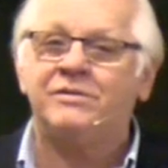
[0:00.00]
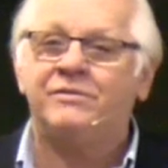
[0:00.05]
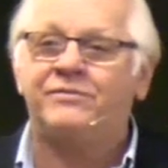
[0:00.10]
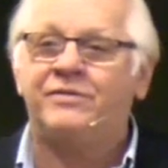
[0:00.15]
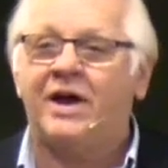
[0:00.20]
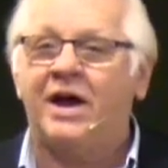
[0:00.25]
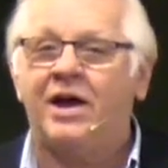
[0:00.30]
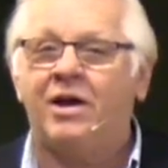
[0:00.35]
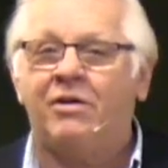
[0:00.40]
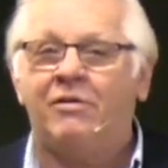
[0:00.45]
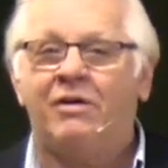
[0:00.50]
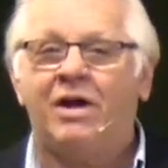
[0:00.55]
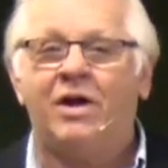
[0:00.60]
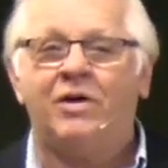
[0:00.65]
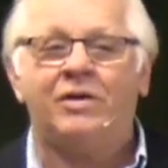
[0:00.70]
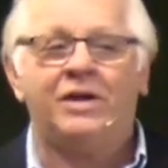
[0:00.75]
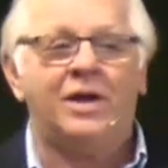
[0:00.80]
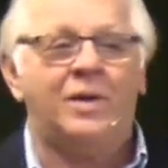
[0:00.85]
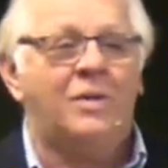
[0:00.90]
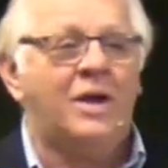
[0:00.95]
of fire
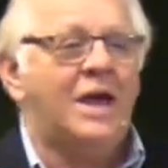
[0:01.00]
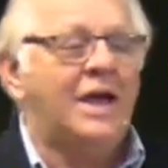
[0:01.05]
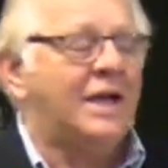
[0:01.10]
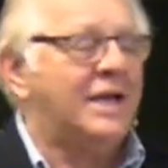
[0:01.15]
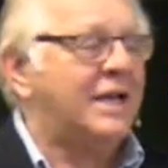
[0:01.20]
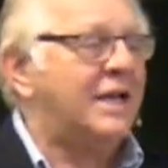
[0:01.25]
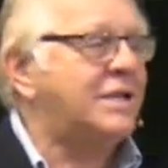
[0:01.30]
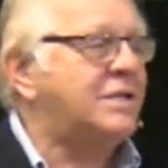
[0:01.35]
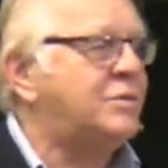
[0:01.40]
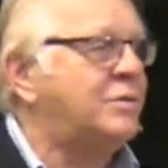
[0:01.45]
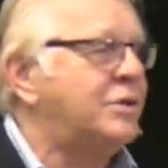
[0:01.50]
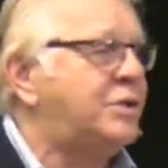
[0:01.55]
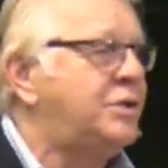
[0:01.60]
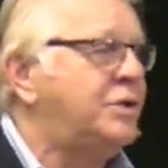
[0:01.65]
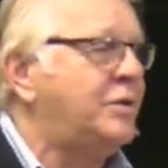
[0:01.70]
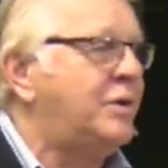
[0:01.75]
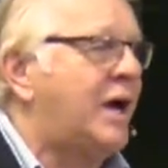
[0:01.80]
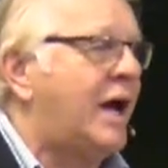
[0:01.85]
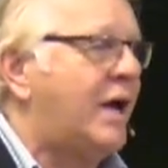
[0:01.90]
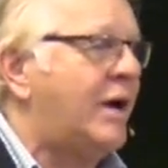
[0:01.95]
around him, guess what
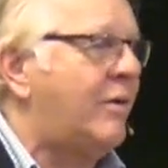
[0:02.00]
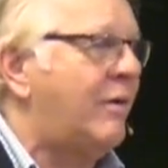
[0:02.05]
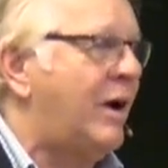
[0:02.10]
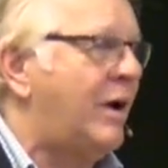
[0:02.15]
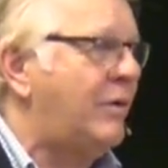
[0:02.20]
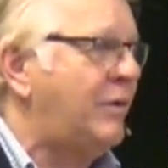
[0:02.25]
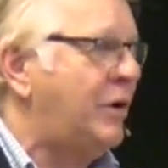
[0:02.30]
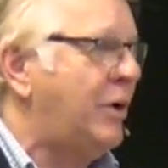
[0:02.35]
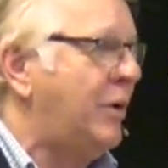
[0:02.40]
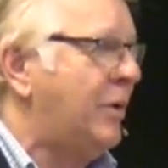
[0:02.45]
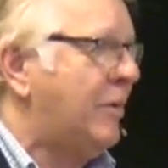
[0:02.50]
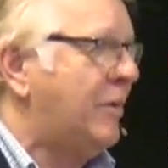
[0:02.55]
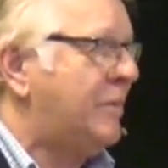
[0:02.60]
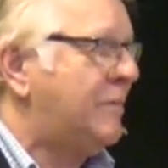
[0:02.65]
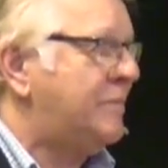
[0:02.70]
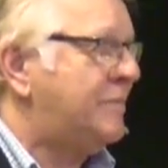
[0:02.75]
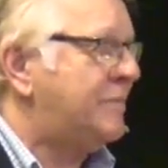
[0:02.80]
you got around you?